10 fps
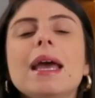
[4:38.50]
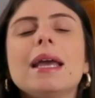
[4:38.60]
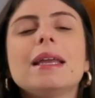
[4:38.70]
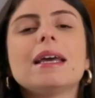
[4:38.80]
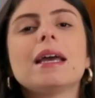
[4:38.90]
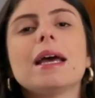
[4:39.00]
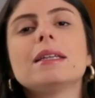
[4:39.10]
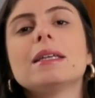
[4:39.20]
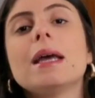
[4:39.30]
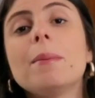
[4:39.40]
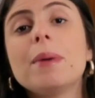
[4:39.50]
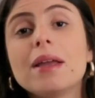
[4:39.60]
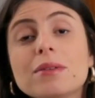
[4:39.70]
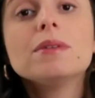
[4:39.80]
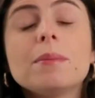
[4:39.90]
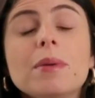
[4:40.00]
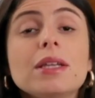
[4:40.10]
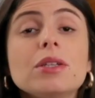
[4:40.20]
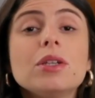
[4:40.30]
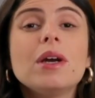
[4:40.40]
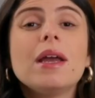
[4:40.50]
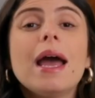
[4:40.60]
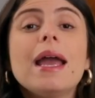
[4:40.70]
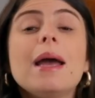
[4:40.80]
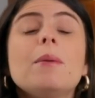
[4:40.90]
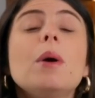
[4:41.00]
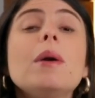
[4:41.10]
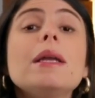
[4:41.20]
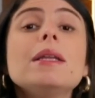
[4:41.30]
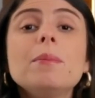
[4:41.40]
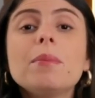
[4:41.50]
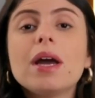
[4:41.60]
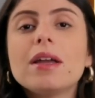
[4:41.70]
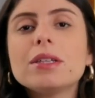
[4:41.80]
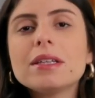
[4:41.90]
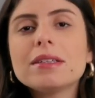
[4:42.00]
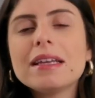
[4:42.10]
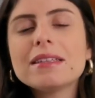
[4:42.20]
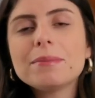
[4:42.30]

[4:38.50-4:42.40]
And then I step out of the picture. I am going to monitor this